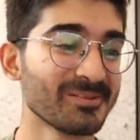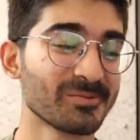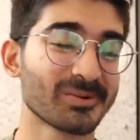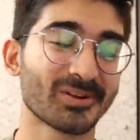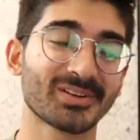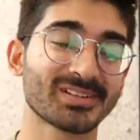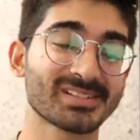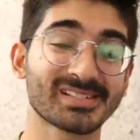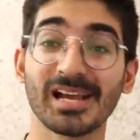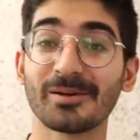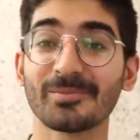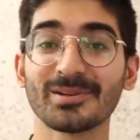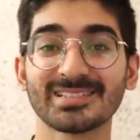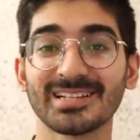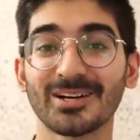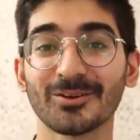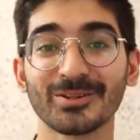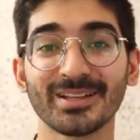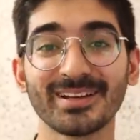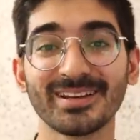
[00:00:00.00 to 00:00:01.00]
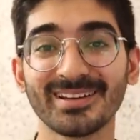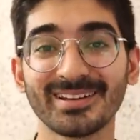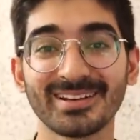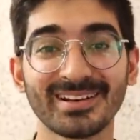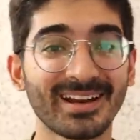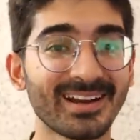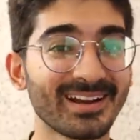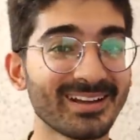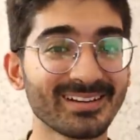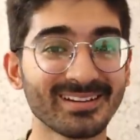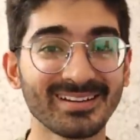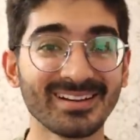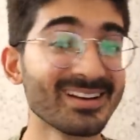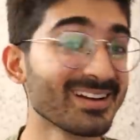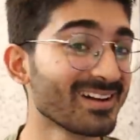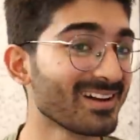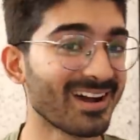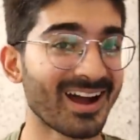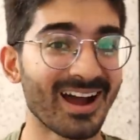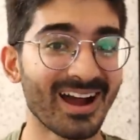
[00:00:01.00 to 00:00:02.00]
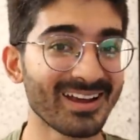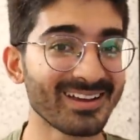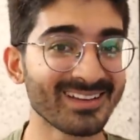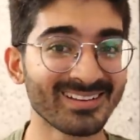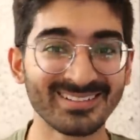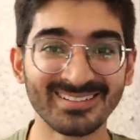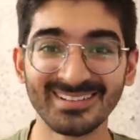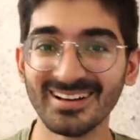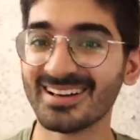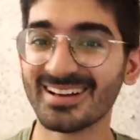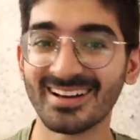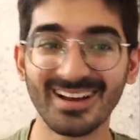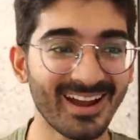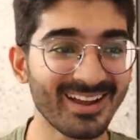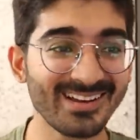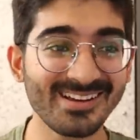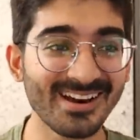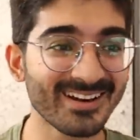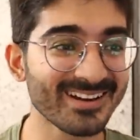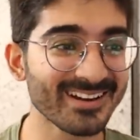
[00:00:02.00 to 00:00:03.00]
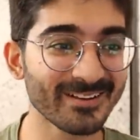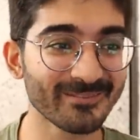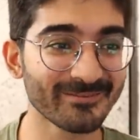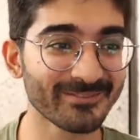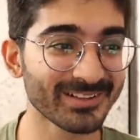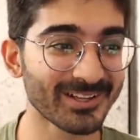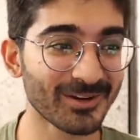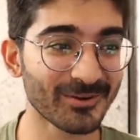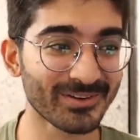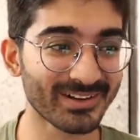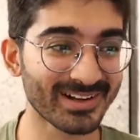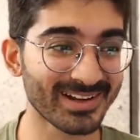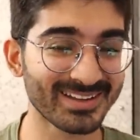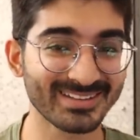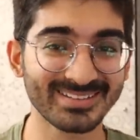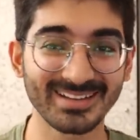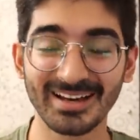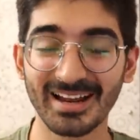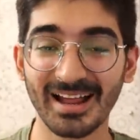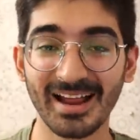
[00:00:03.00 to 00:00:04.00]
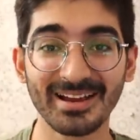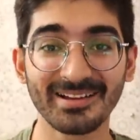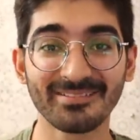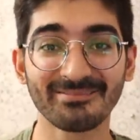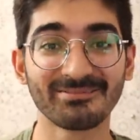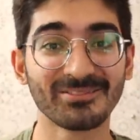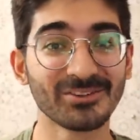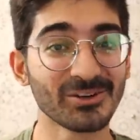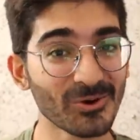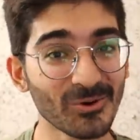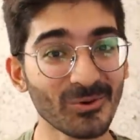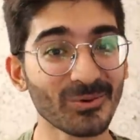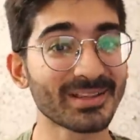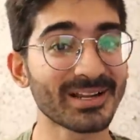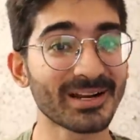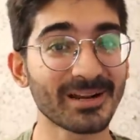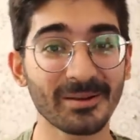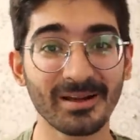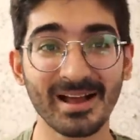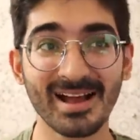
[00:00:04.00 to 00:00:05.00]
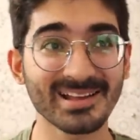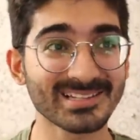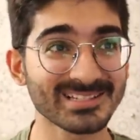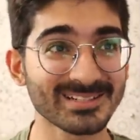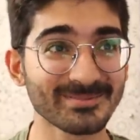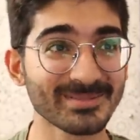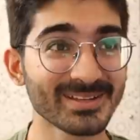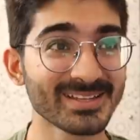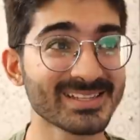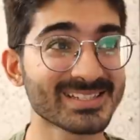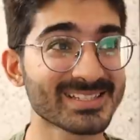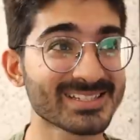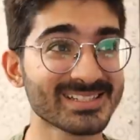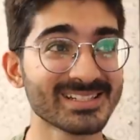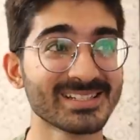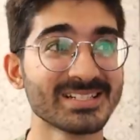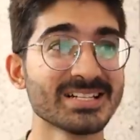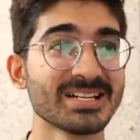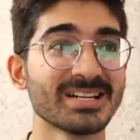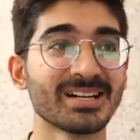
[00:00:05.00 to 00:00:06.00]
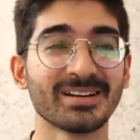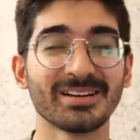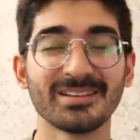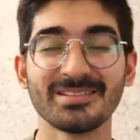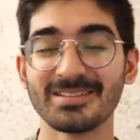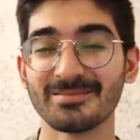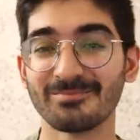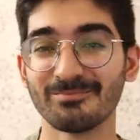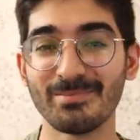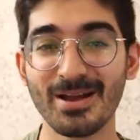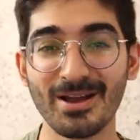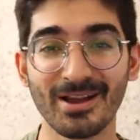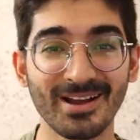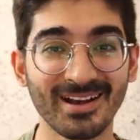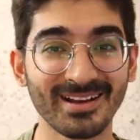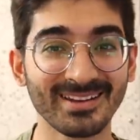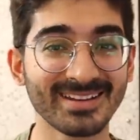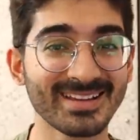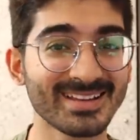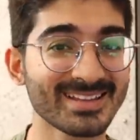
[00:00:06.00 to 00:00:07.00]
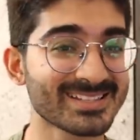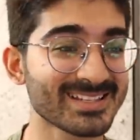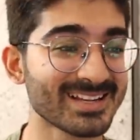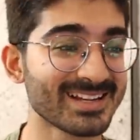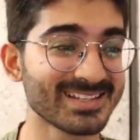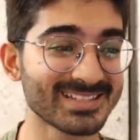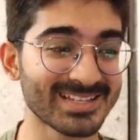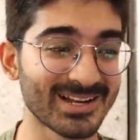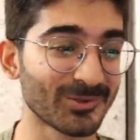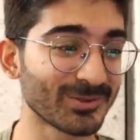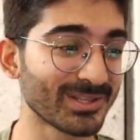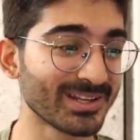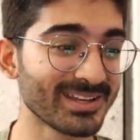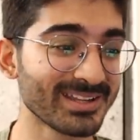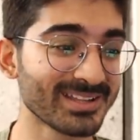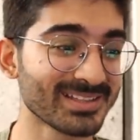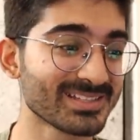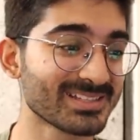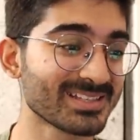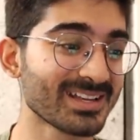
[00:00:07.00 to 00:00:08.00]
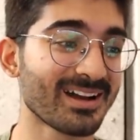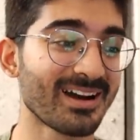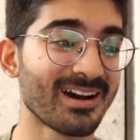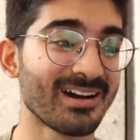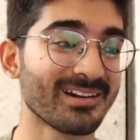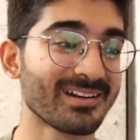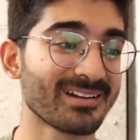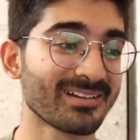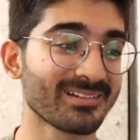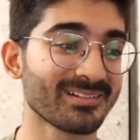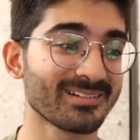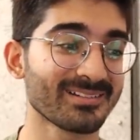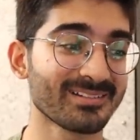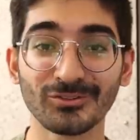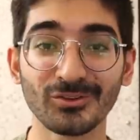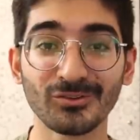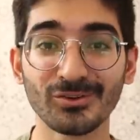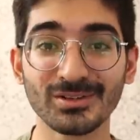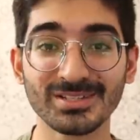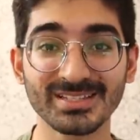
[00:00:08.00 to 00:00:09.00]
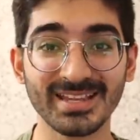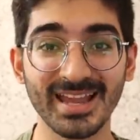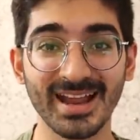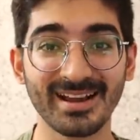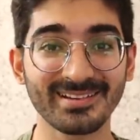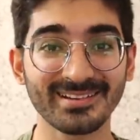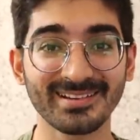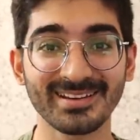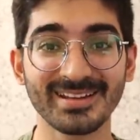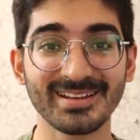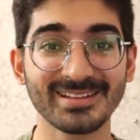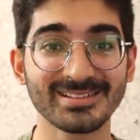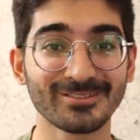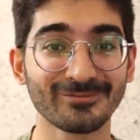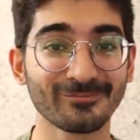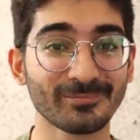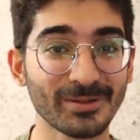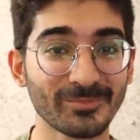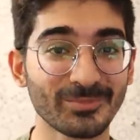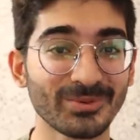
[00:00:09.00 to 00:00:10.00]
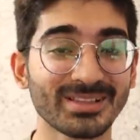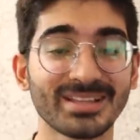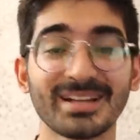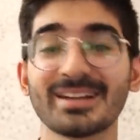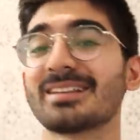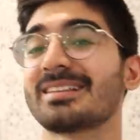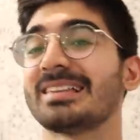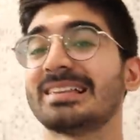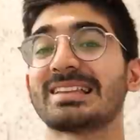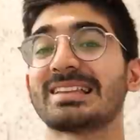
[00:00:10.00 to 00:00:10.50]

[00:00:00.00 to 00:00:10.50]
Because I'm a South Indian and I can't live without rice. And I know that Assamese, Bengalis and South Indians are those categories of people that